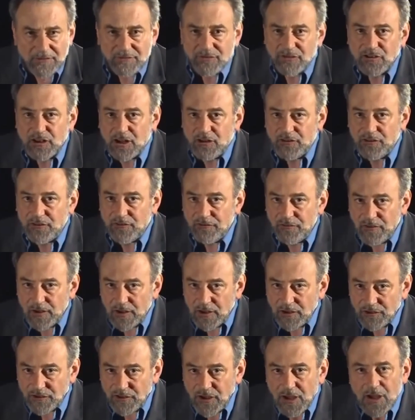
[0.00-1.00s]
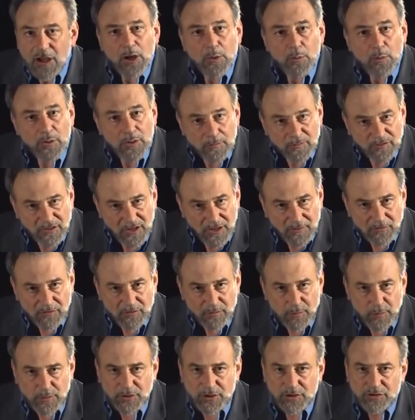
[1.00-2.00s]
of Charles I were
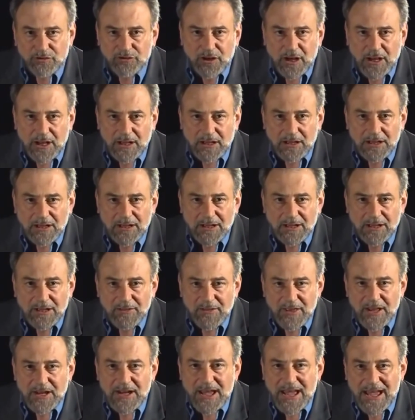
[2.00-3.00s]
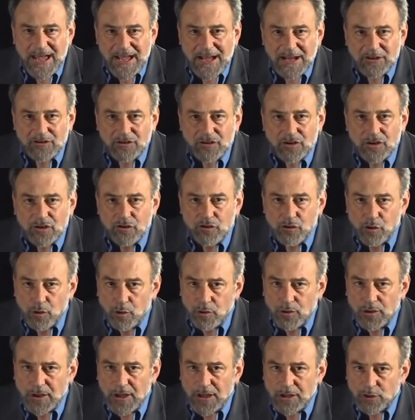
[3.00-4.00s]
themselves put on trial, and then hanged,
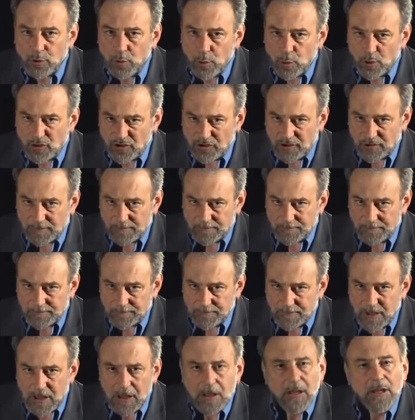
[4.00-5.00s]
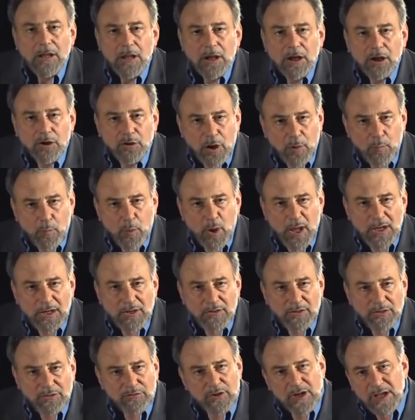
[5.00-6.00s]
drawn and quartered. Cromwell
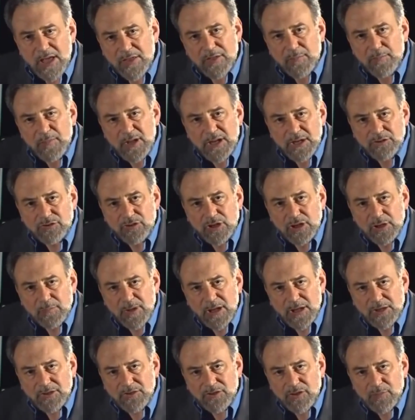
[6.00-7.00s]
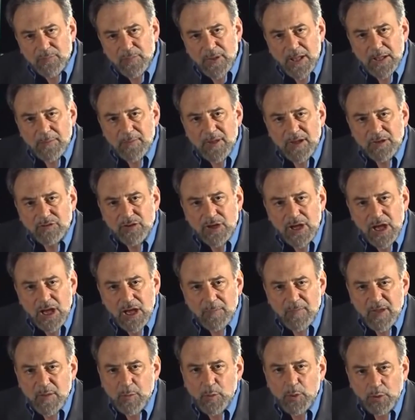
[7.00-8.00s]
and 3 other military commanders of the parliamentary
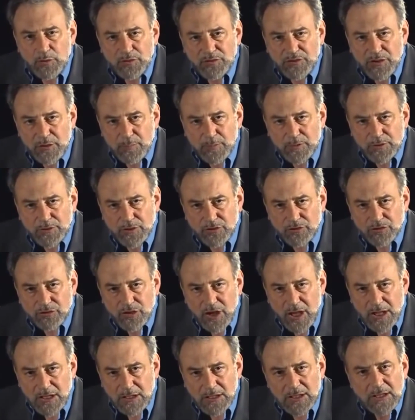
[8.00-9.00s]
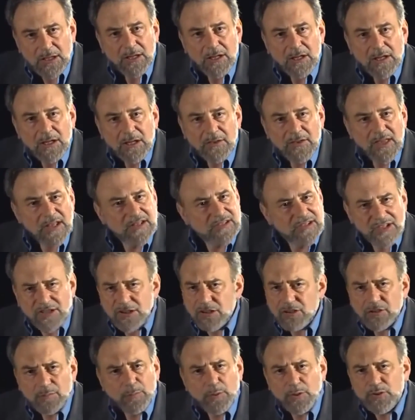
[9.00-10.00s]
army were also put on trial. They
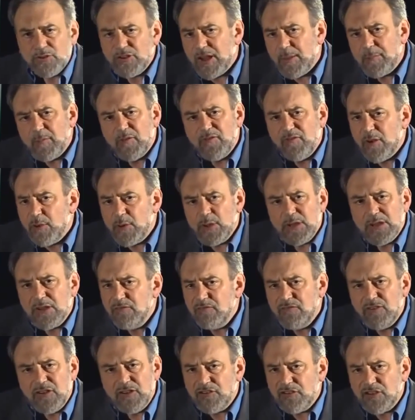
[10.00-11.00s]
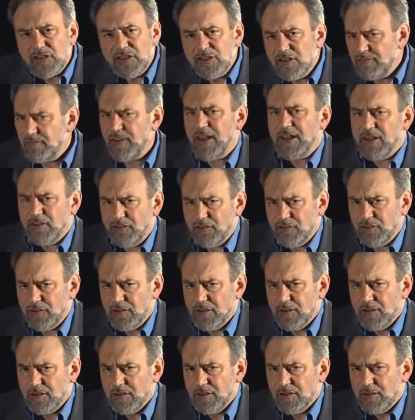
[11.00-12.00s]
didn't put up a very convincing defence,
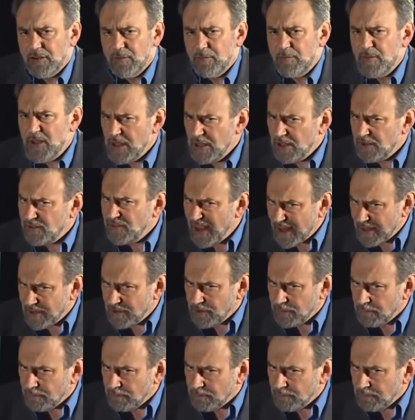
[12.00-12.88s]
being dead.